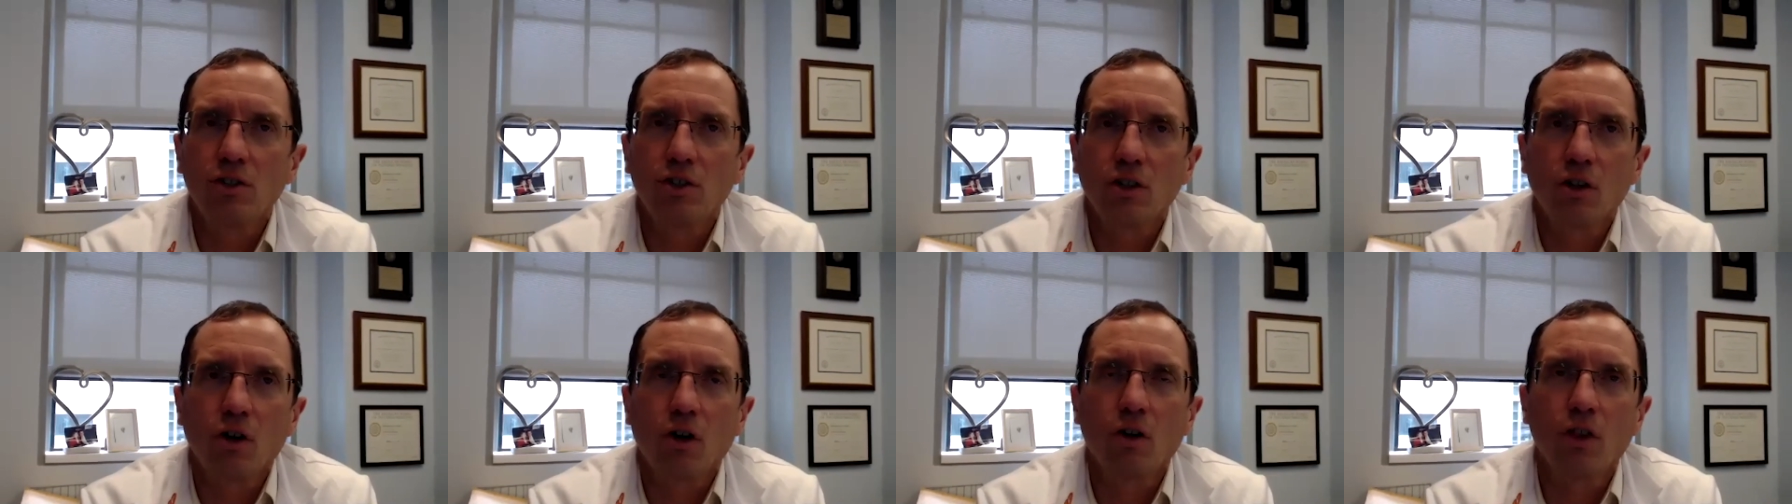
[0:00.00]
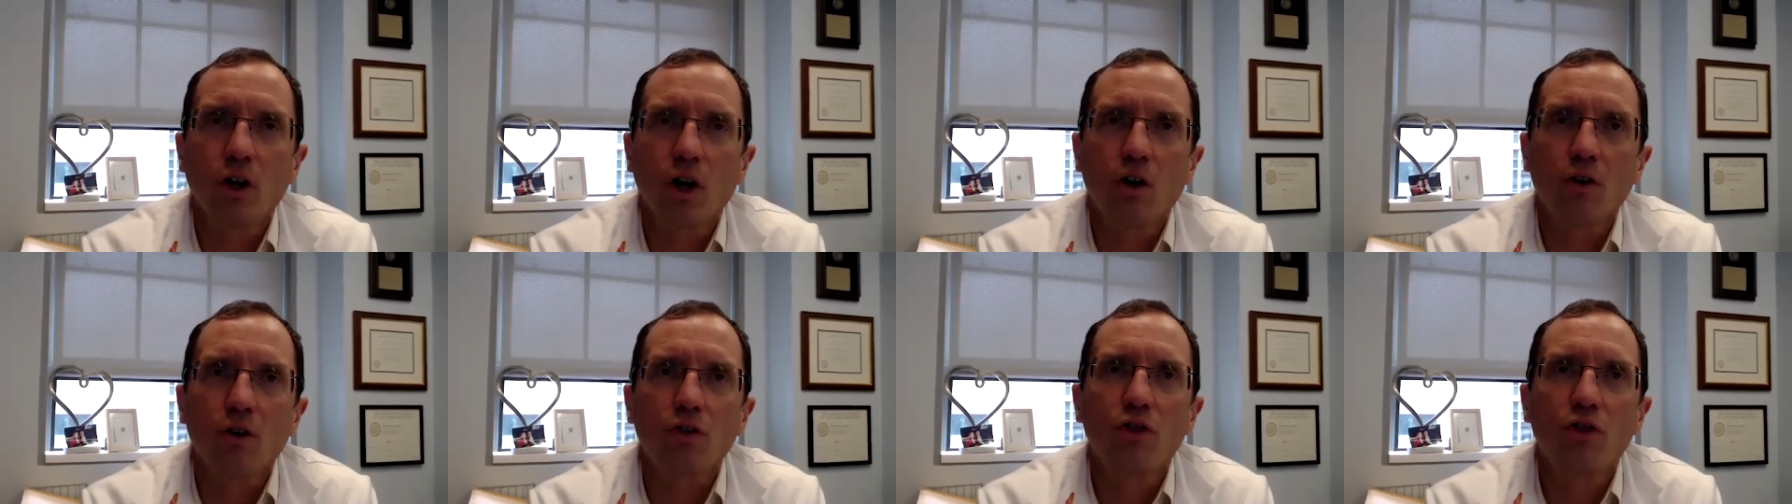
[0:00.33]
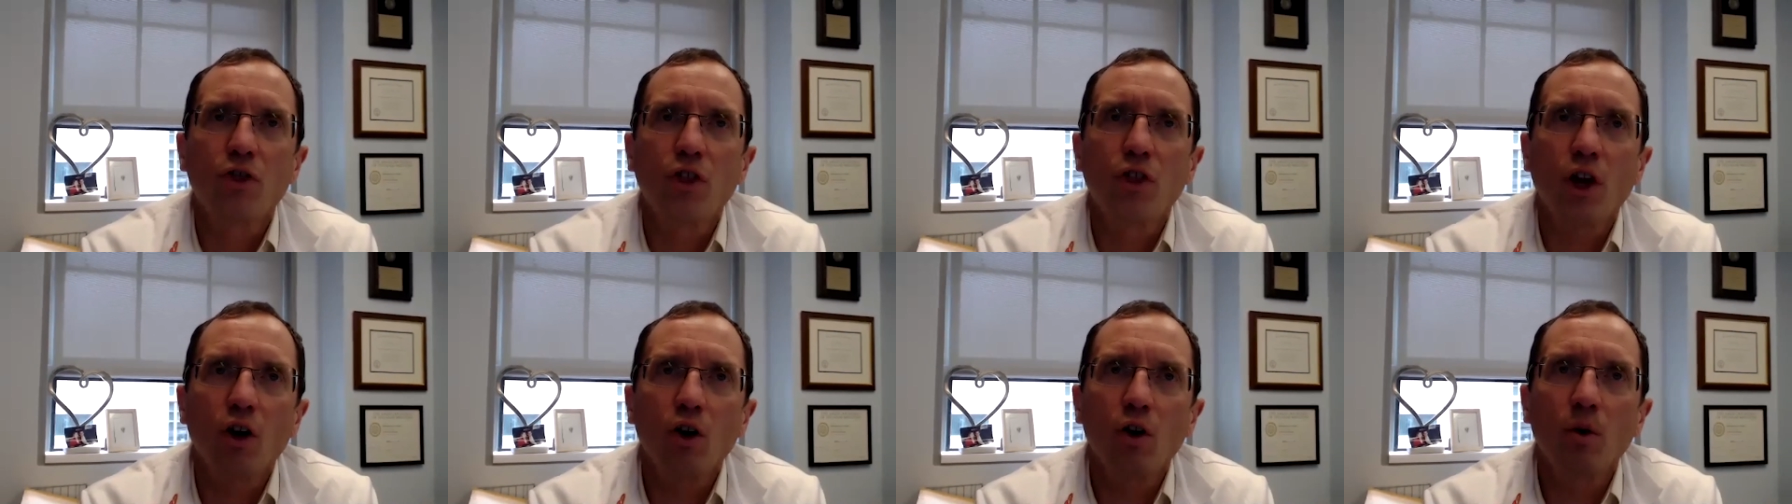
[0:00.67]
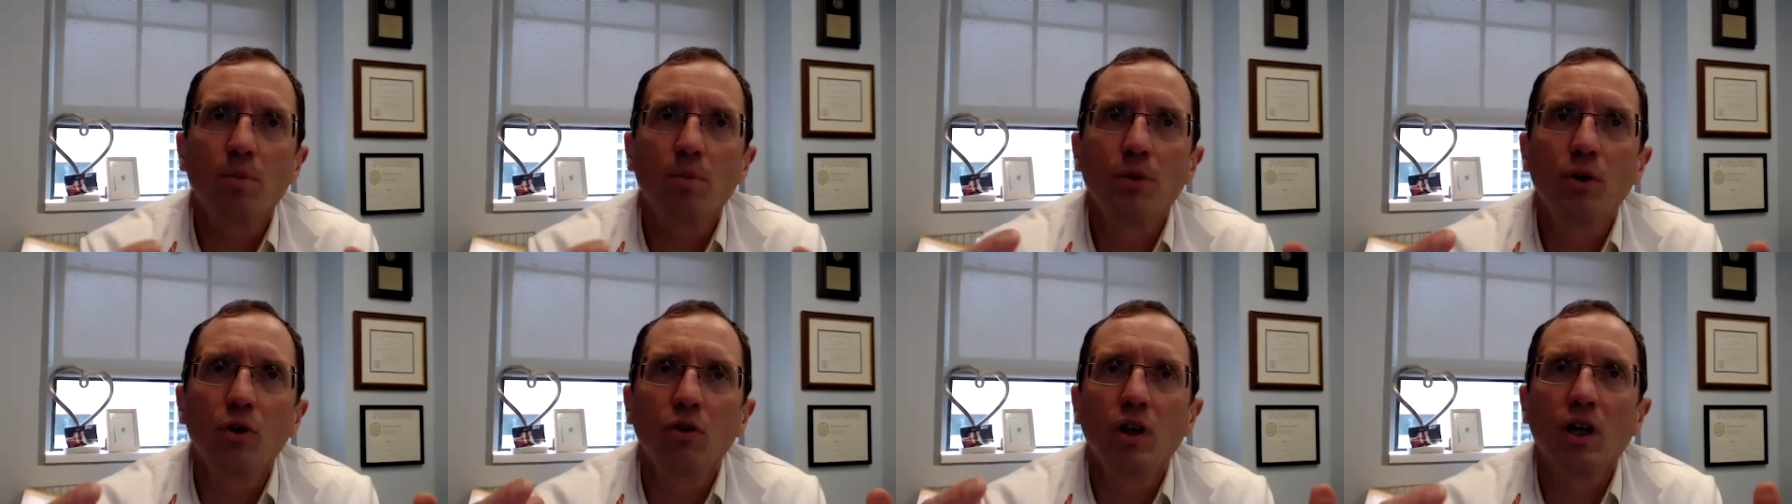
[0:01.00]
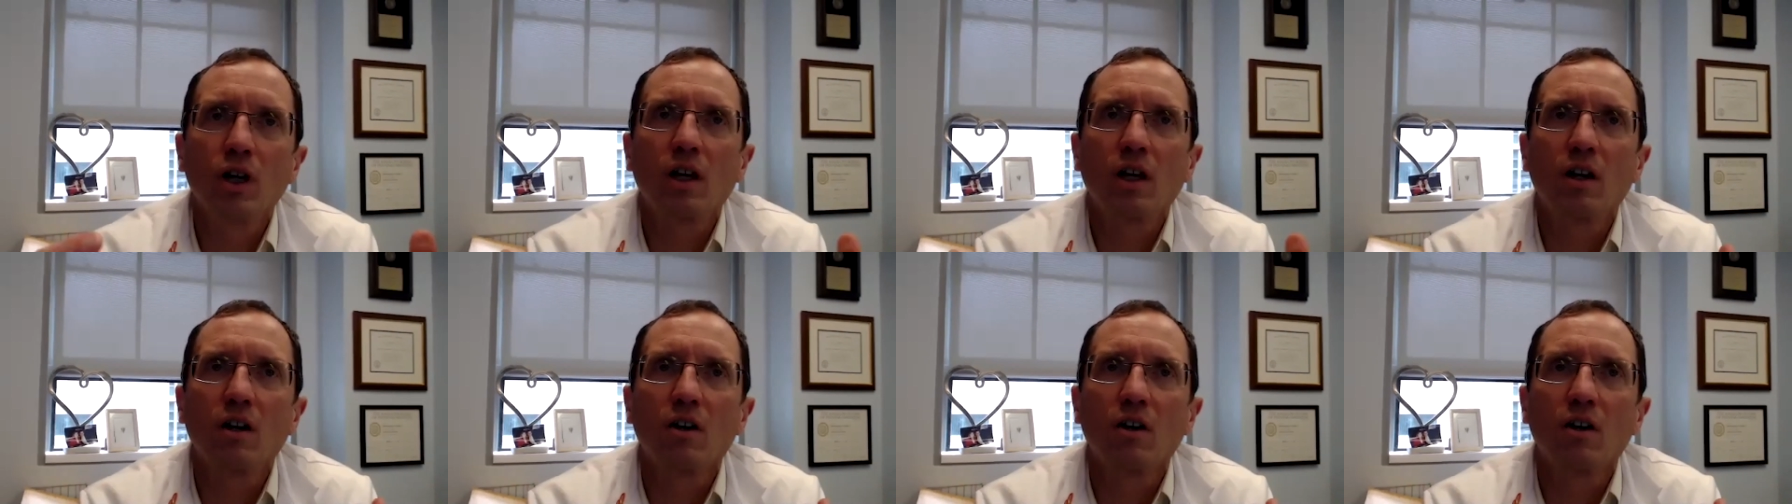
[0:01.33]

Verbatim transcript: And are there therapeutic